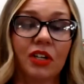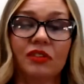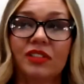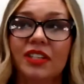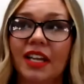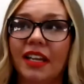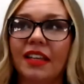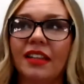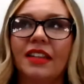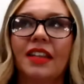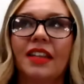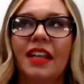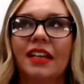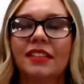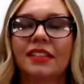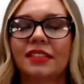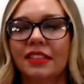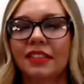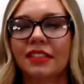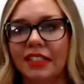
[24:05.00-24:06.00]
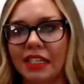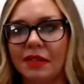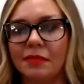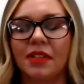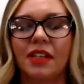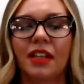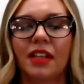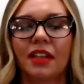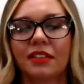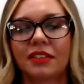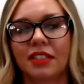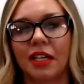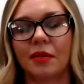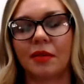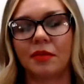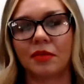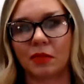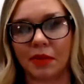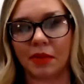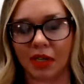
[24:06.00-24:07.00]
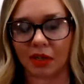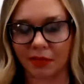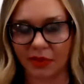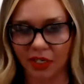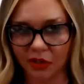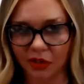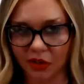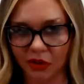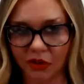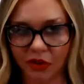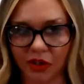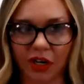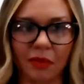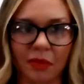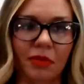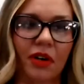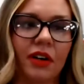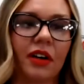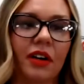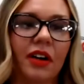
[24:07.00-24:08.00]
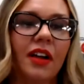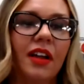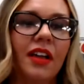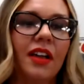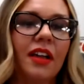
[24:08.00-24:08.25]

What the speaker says: taking the next leap, the next step to becoming an owner operator.